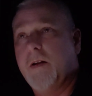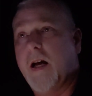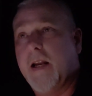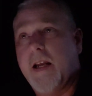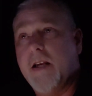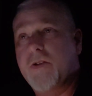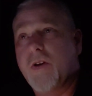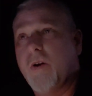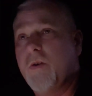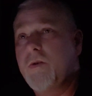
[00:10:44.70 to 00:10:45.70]
on the East
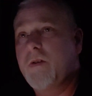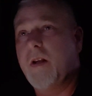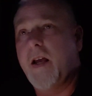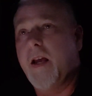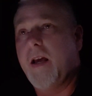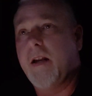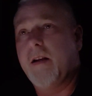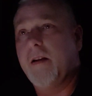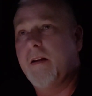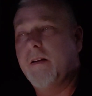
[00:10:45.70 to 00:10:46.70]
Coast, and
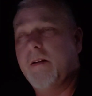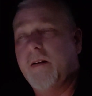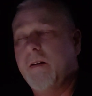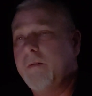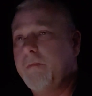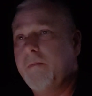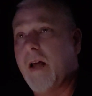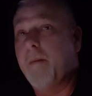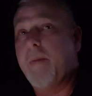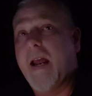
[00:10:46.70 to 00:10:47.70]

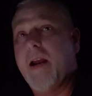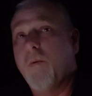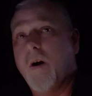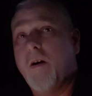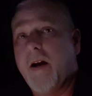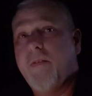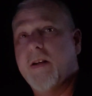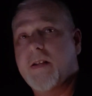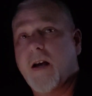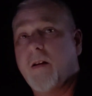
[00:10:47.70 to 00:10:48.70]
not paying well, heavy
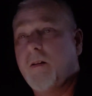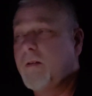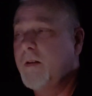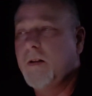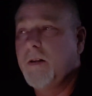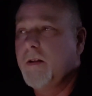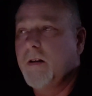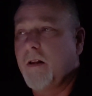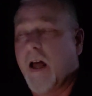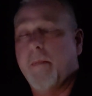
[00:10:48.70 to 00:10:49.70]
as hell,
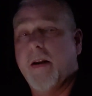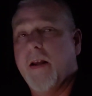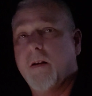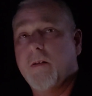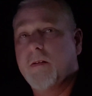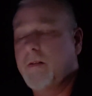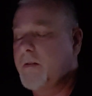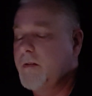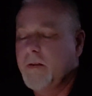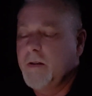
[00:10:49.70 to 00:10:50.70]
climbing
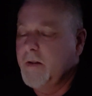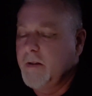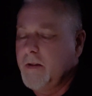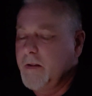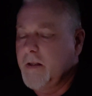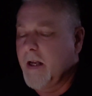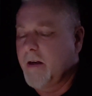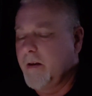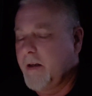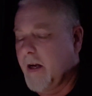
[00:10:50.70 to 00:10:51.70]
hills. It's not a
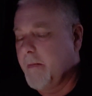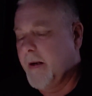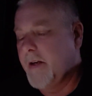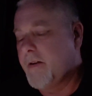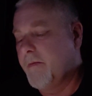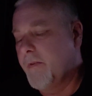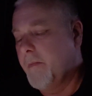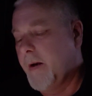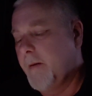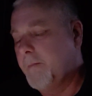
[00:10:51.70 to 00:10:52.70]
good combination for me.